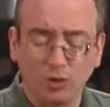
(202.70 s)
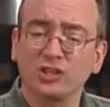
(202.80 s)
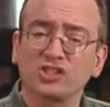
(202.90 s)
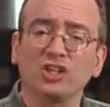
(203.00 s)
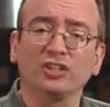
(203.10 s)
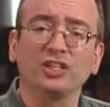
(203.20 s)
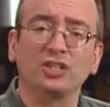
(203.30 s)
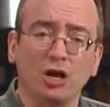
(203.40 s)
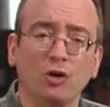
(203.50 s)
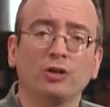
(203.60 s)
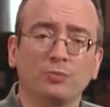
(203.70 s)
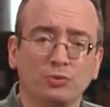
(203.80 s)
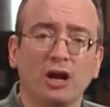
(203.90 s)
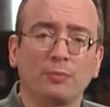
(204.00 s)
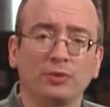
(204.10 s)
always still need to hone it
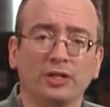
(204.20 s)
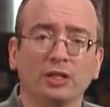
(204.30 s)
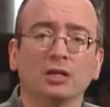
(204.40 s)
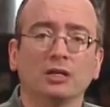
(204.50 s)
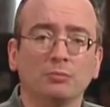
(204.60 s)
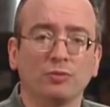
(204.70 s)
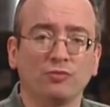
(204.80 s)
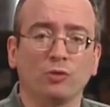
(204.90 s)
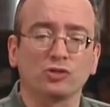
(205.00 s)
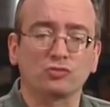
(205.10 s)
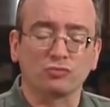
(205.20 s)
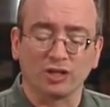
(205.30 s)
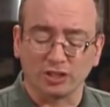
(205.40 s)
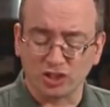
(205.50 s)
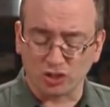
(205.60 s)
properly before it's
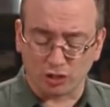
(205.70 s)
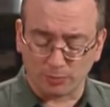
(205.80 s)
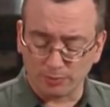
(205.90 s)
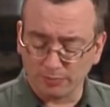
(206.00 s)
really sharp.